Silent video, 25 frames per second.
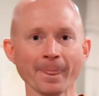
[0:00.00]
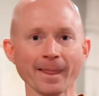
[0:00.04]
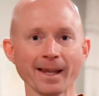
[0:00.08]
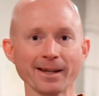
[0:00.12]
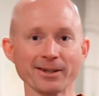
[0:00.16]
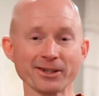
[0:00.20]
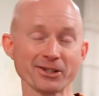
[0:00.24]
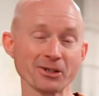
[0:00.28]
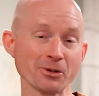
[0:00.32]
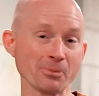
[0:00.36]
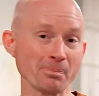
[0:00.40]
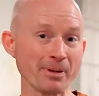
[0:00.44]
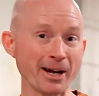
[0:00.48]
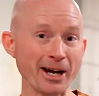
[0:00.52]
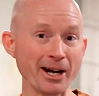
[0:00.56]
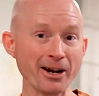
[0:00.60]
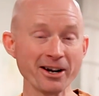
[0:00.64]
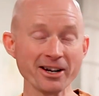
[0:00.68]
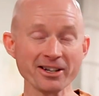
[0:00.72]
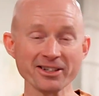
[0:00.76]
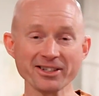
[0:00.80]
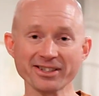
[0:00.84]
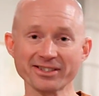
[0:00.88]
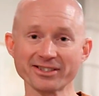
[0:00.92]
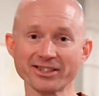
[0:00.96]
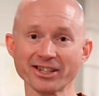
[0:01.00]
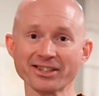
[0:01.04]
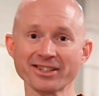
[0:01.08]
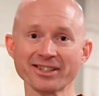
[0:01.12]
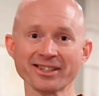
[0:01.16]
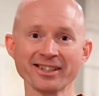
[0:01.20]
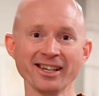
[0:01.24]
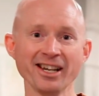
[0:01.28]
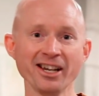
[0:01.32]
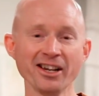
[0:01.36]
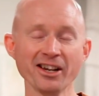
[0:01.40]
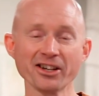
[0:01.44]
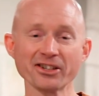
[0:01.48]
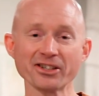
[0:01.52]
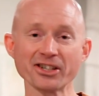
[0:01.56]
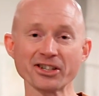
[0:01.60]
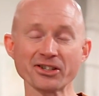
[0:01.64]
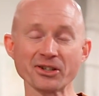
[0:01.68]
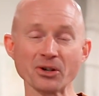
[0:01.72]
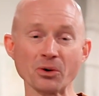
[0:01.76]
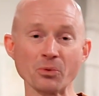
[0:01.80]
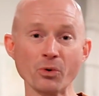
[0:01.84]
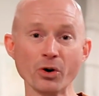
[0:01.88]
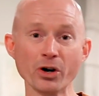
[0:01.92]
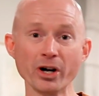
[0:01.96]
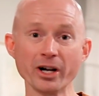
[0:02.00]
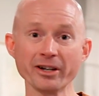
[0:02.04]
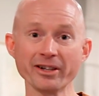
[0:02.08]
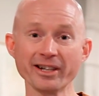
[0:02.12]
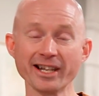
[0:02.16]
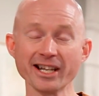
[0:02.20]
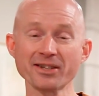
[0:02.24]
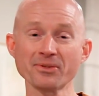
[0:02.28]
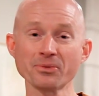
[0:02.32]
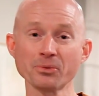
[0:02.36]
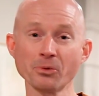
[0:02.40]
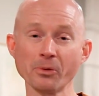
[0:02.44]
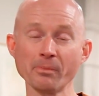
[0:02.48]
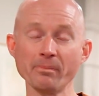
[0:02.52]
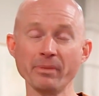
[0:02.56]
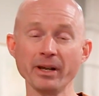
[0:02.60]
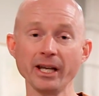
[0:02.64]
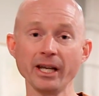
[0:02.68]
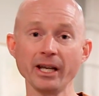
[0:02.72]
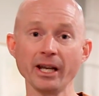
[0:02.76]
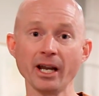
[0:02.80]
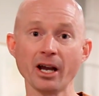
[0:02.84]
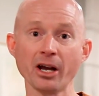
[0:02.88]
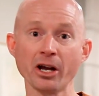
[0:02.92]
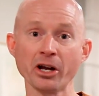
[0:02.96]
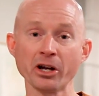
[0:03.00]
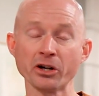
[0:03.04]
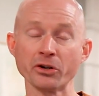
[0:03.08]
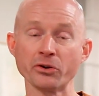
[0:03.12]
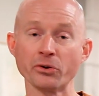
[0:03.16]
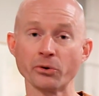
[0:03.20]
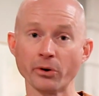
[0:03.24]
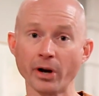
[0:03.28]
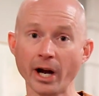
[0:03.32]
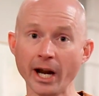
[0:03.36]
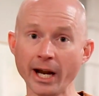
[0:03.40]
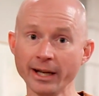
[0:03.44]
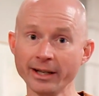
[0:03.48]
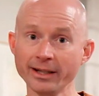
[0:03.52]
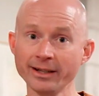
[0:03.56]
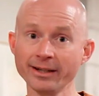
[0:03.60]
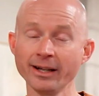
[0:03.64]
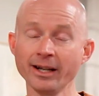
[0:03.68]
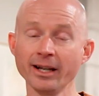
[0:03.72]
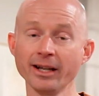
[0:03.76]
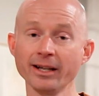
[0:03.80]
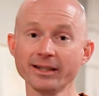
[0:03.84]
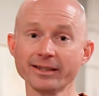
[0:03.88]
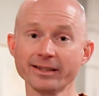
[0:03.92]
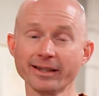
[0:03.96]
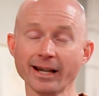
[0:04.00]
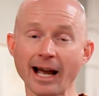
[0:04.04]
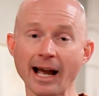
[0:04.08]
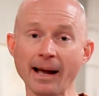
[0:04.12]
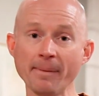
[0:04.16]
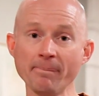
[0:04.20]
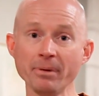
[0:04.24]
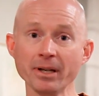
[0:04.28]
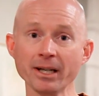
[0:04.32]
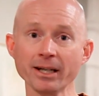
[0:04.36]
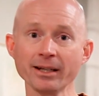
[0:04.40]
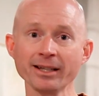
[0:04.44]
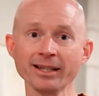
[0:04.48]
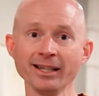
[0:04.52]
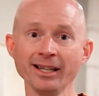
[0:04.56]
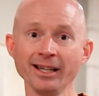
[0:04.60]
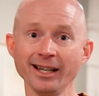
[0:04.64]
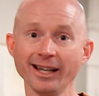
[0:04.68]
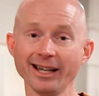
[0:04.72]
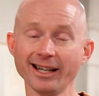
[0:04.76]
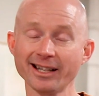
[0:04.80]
And so parents, just a word, this will be a great topic.